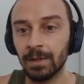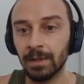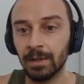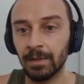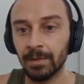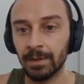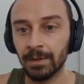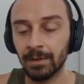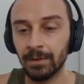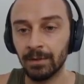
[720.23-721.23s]
going to come
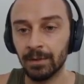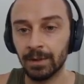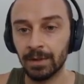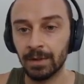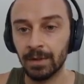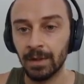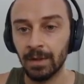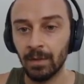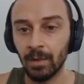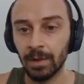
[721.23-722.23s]
into just
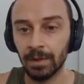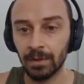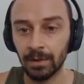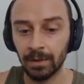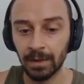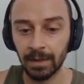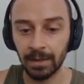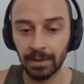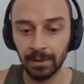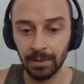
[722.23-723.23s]
what does it look like.
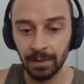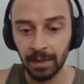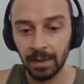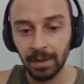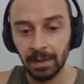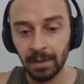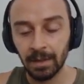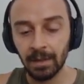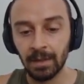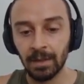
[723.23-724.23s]
So
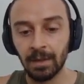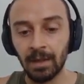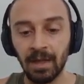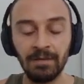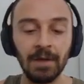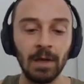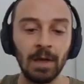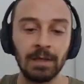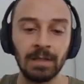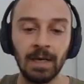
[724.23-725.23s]
if I
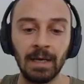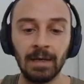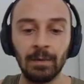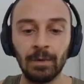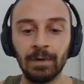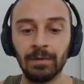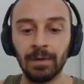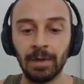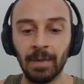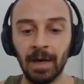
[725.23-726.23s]
lost that, it wouldn't have
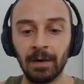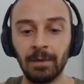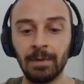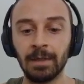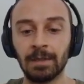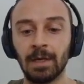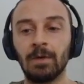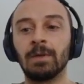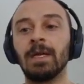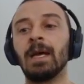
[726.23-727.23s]
really mattered because I
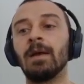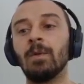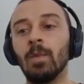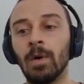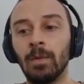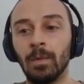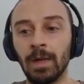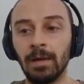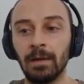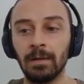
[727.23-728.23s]
only had a
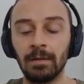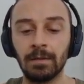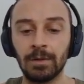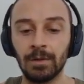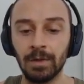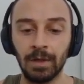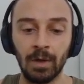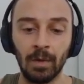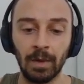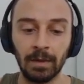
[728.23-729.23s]
1-win streak
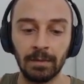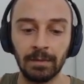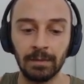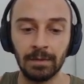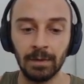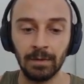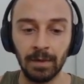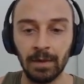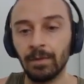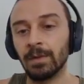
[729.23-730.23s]
going. So
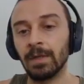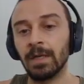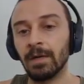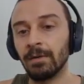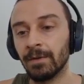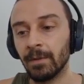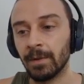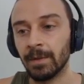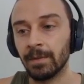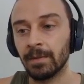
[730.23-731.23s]
I don't really care if I
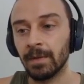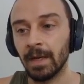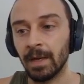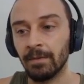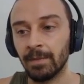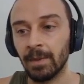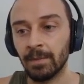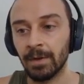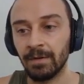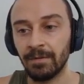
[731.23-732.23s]
win. And I'm
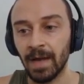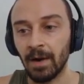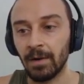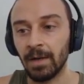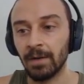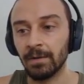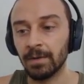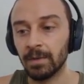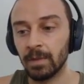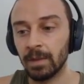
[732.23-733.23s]
pretty fat on health
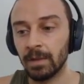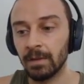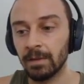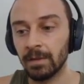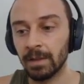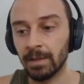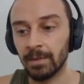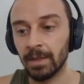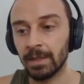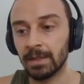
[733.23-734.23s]
as well. Like, I'm
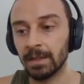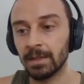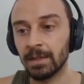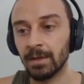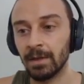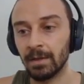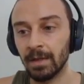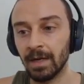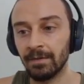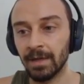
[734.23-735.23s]
not at 60 or
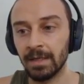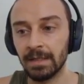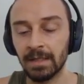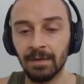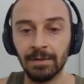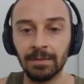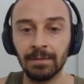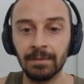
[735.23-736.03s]
anything. I have 87.